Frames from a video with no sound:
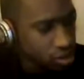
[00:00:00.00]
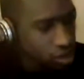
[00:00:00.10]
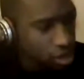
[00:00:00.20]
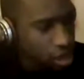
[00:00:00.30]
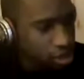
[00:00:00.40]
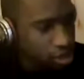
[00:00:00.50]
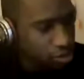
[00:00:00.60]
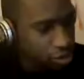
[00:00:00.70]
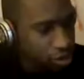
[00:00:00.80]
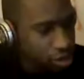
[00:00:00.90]
You can
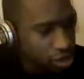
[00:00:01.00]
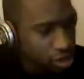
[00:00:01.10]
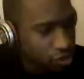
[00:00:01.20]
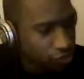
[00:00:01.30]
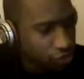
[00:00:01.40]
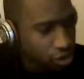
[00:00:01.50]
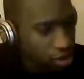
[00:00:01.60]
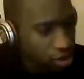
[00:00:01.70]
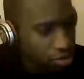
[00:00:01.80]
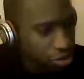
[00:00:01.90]
tie up your laces,
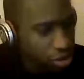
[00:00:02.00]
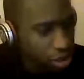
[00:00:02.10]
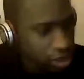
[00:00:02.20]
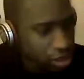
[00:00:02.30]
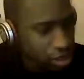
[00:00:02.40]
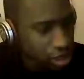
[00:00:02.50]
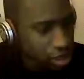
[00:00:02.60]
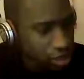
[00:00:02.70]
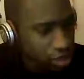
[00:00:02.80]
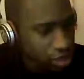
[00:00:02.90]
fill up your
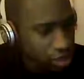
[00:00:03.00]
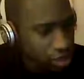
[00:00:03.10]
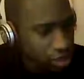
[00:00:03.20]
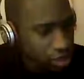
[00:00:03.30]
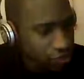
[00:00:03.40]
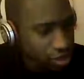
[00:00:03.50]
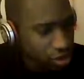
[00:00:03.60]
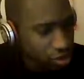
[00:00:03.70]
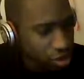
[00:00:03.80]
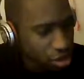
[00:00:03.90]
tanks, and get
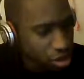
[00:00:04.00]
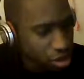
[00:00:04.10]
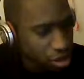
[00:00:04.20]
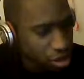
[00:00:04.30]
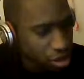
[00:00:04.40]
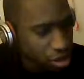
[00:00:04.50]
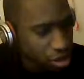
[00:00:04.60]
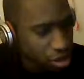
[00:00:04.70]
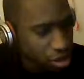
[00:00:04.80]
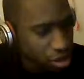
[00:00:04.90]
ready to go.
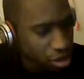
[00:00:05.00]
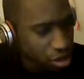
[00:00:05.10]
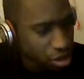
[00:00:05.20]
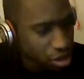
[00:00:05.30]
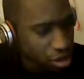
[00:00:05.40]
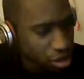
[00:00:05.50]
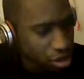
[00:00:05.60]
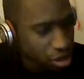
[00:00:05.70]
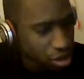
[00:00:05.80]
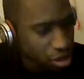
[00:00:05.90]
Beyond the crate
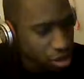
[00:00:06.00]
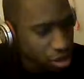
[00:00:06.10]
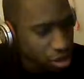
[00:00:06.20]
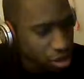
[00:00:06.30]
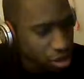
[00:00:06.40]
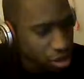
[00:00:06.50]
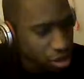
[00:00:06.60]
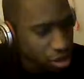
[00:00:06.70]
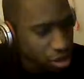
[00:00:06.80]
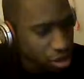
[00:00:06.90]
experience, of course, you go to
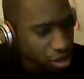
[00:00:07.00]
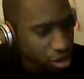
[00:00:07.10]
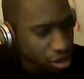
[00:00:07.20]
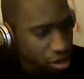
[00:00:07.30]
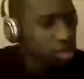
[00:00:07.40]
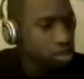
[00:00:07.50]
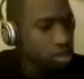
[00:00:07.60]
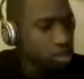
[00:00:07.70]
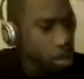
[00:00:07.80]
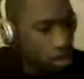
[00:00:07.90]
Spotify,
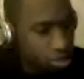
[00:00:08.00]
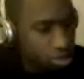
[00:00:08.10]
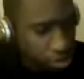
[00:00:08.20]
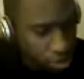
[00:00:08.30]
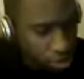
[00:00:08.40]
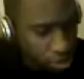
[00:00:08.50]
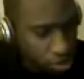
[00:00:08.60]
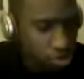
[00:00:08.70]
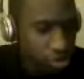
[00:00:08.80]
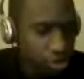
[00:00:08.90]
the
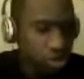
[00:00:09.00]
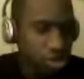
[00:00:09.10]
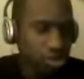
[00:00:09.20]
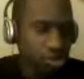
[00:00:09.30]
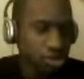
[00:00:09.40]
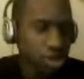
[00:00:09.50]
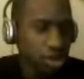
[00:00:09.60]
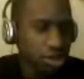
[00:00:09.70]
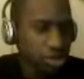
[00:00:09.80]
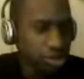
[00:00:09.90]
Hub, YouTube,
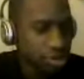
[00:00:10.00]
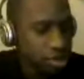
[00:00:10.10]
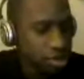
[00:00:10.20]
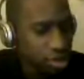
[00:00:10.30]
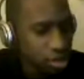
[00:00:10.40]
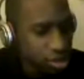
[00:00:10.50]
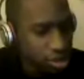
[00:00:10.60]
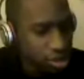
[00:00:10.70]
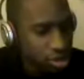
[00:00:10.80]
and Digital Time.